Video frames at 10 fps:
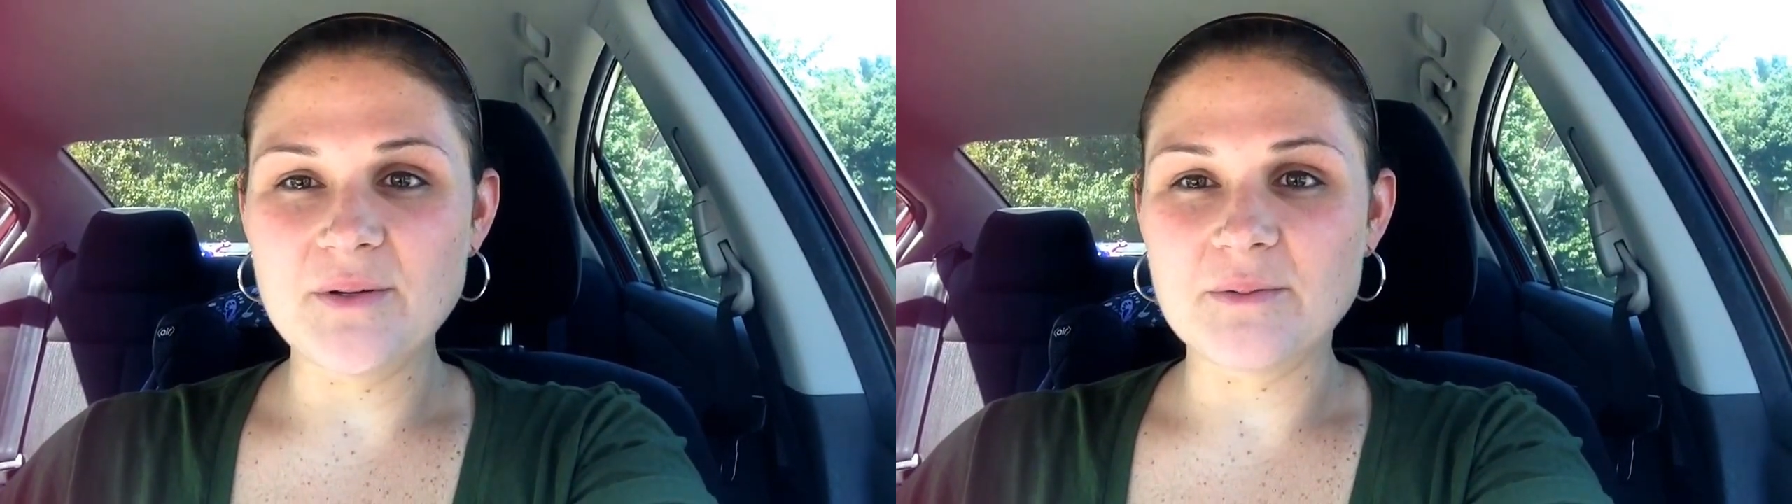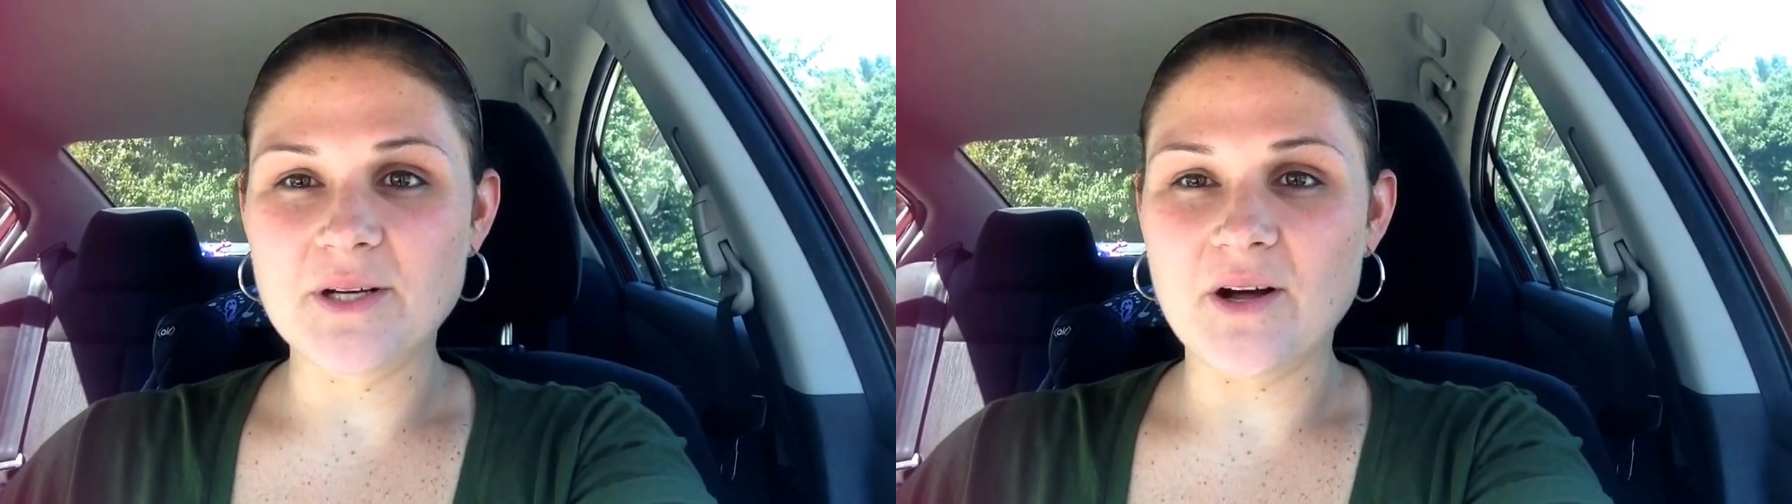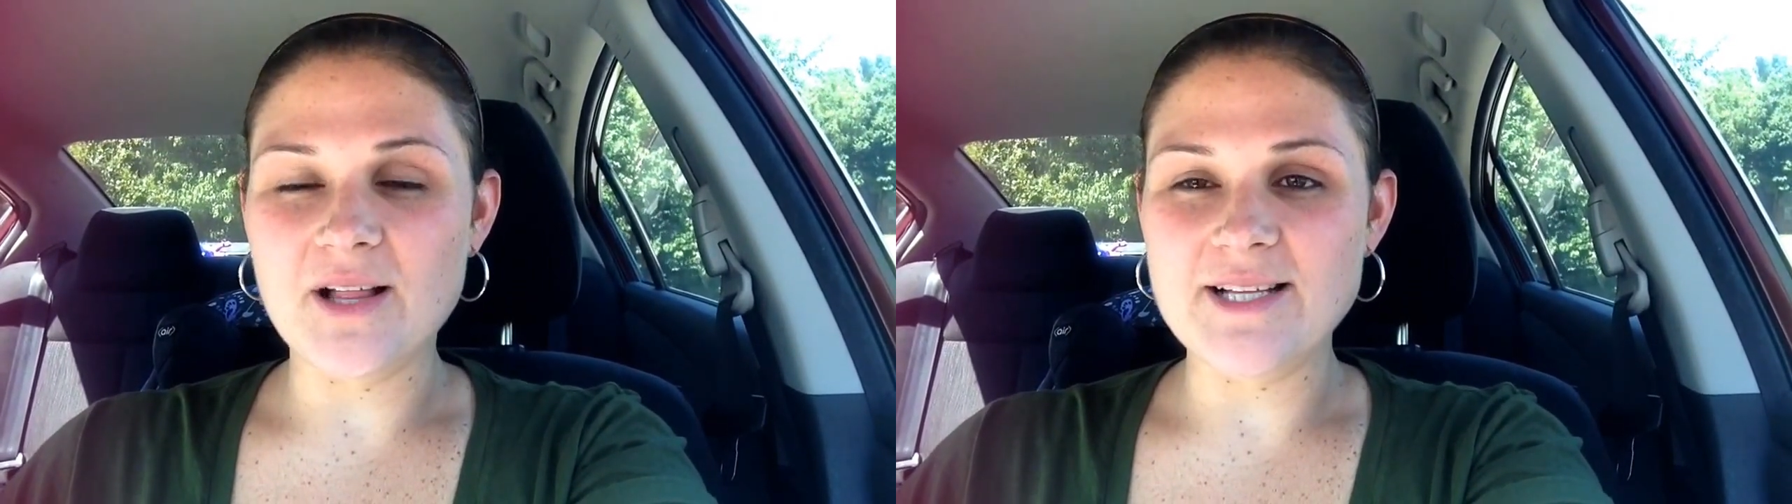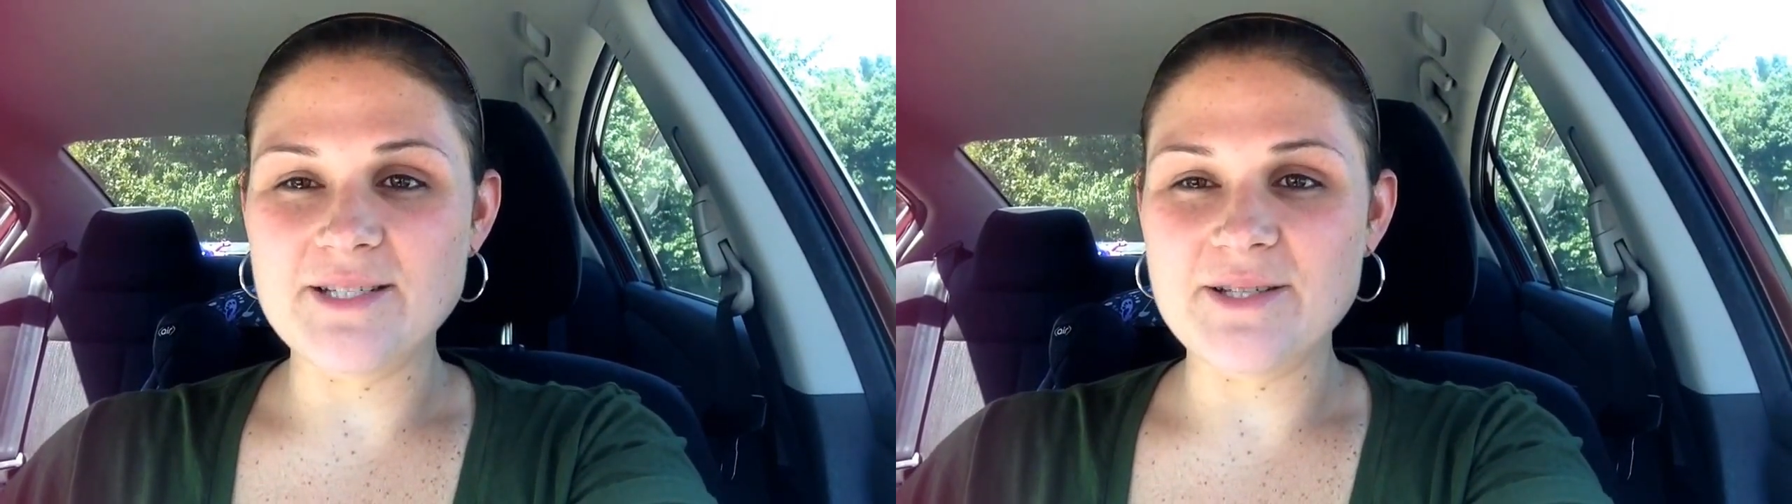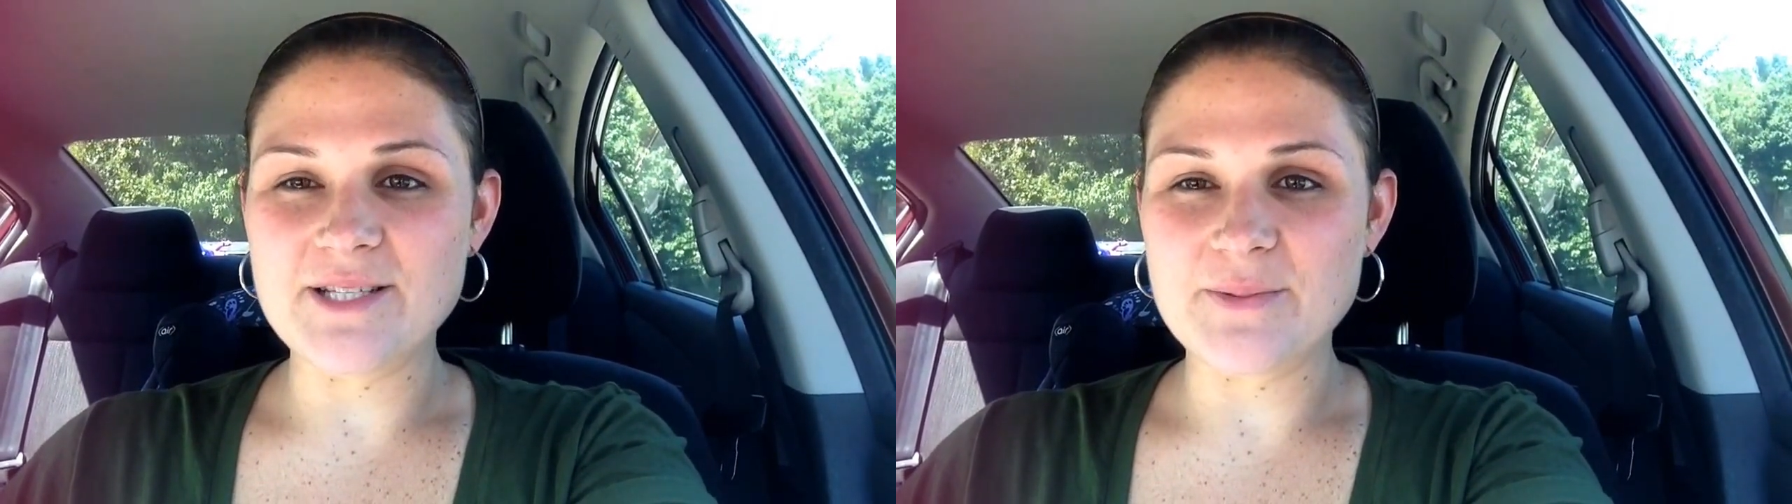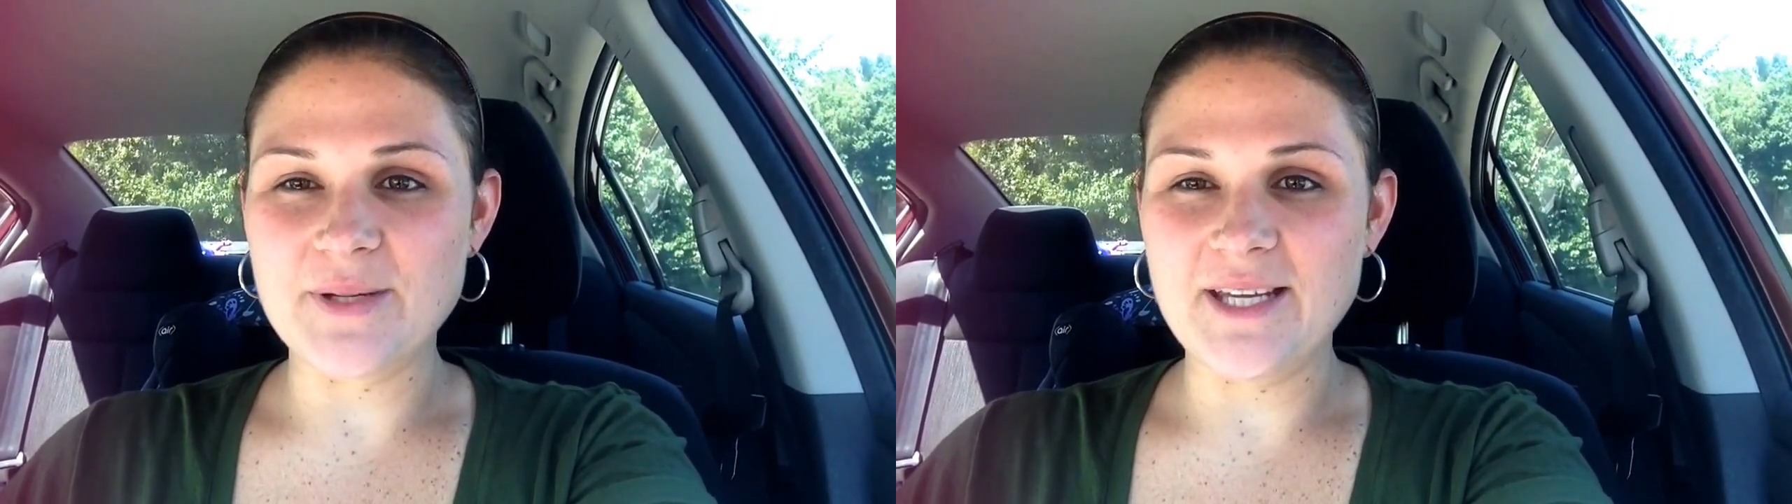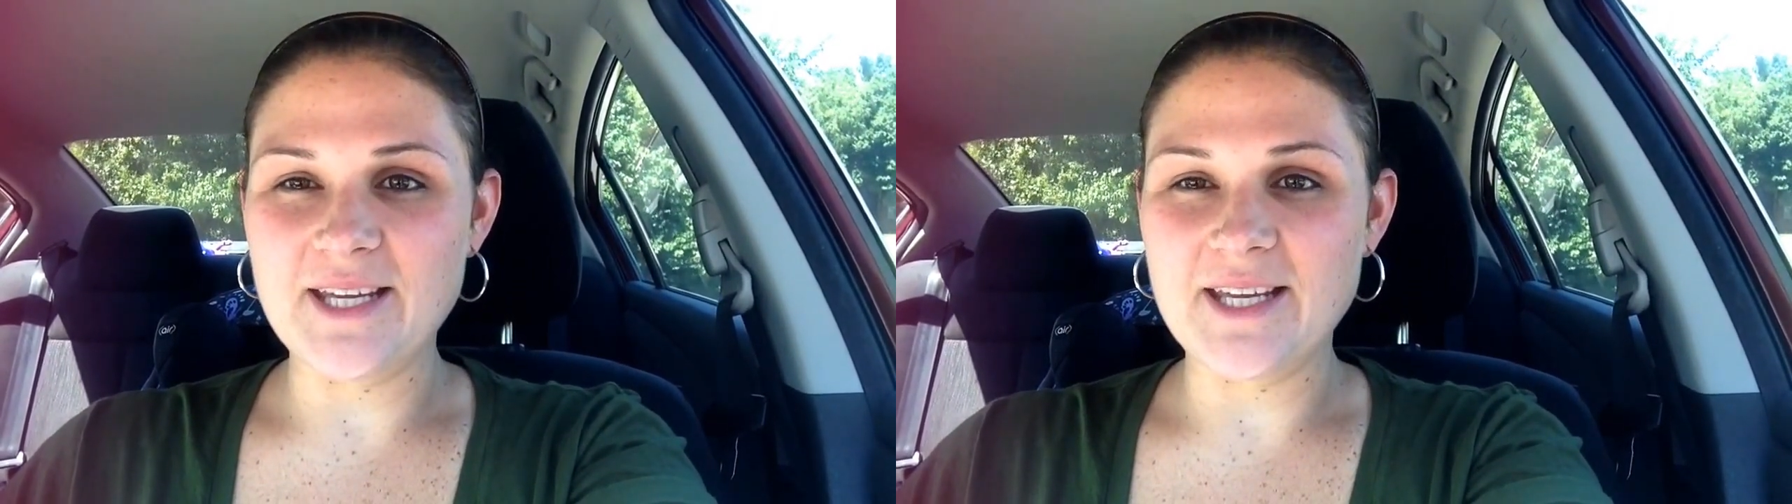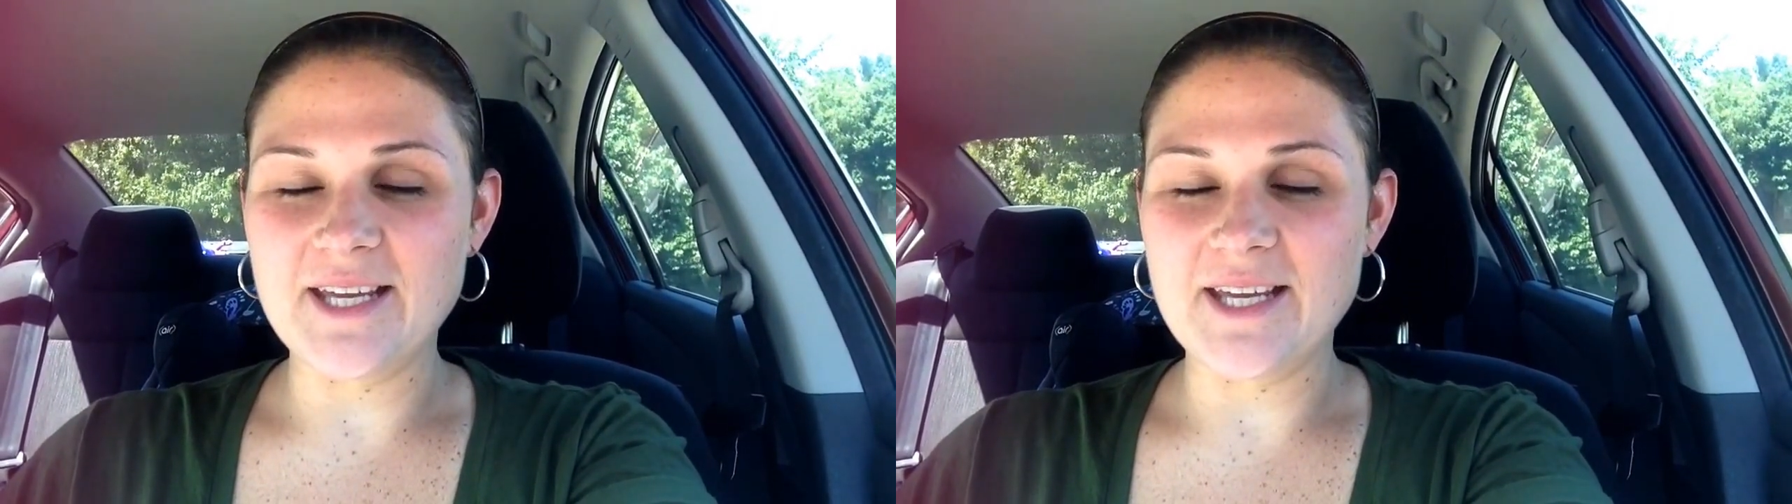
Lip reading: what all I do this week